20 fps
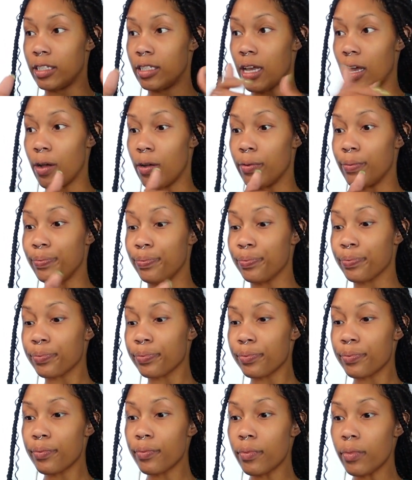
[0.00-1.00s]
So
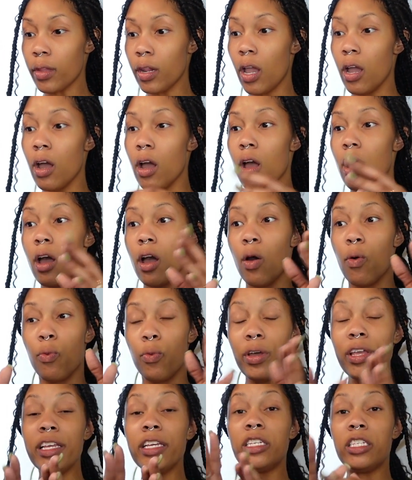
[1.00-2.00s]

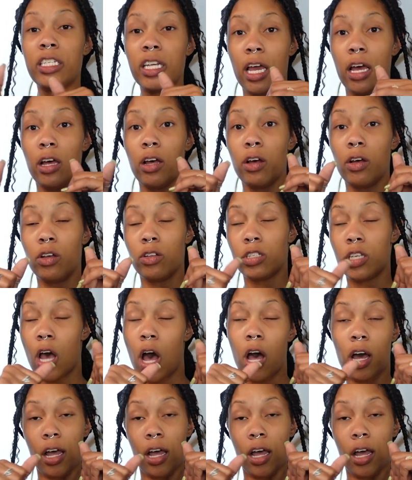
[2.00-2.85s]
we shall talk